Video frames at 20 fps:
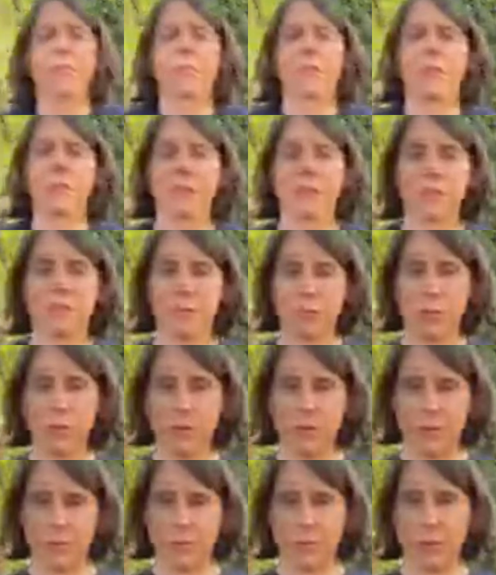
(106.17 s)
pointed
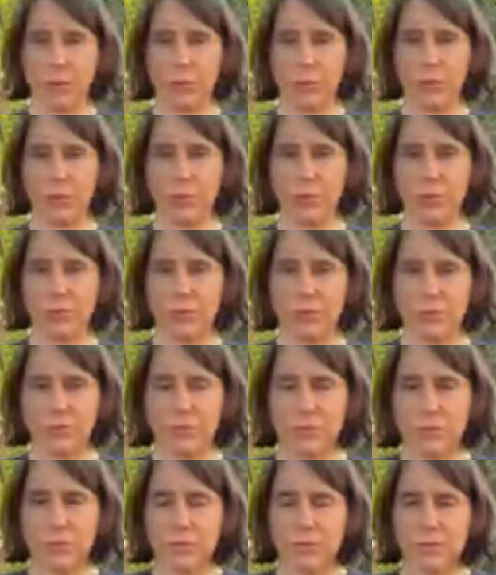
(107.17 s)
forwards.
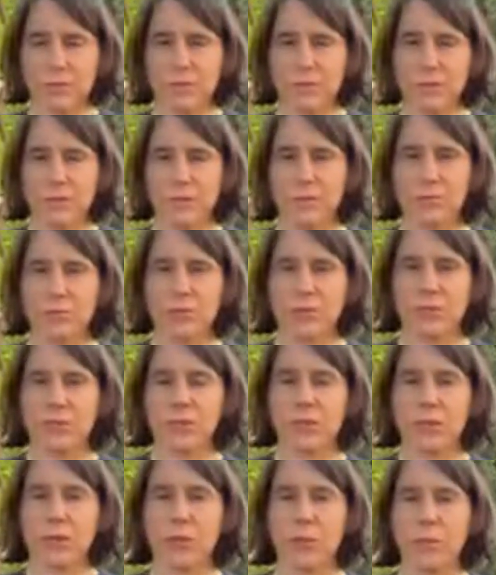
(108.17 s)
I'm just going to
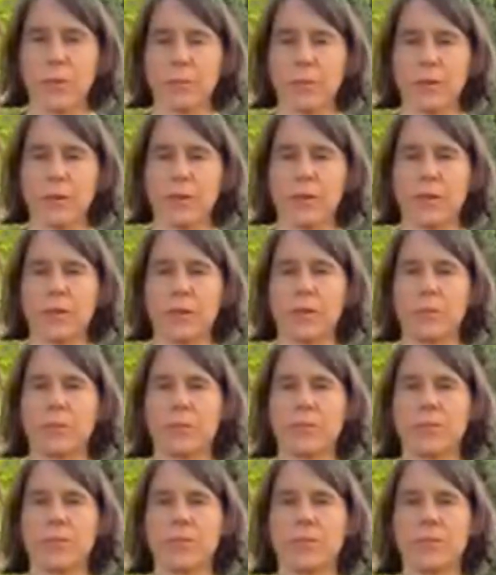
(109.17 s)
open up our
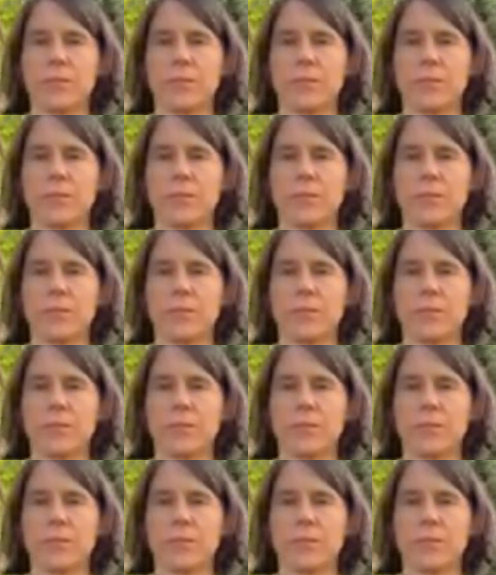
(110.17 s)
arms